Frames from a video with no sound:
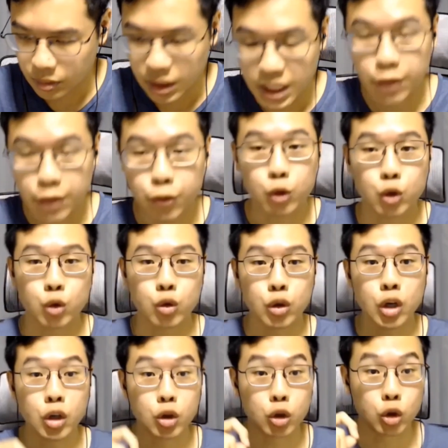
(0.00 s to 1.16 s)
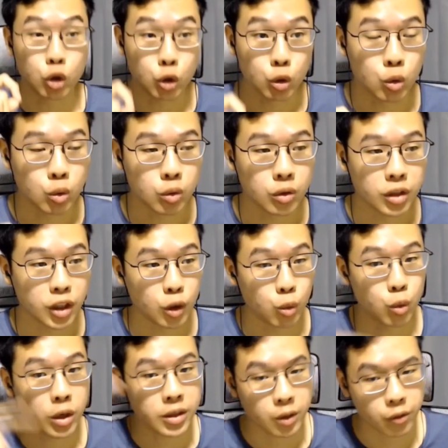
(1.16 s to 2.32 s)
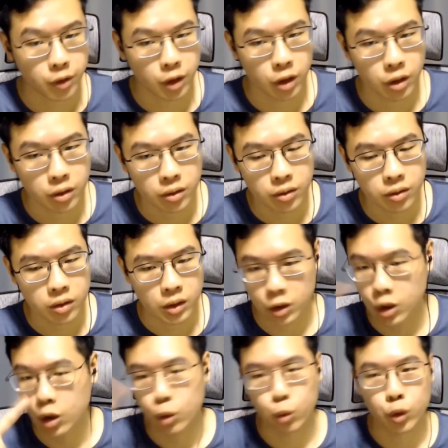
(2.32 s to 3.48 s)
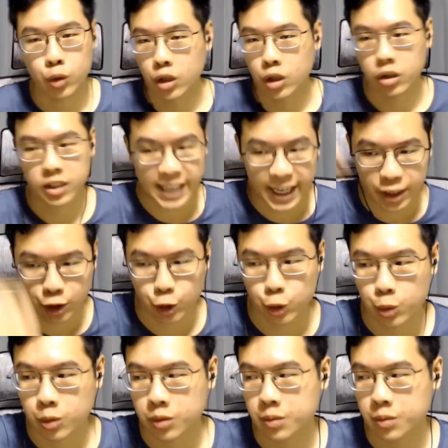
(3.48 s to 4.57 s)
If you do not do the works of God, God will not guide you.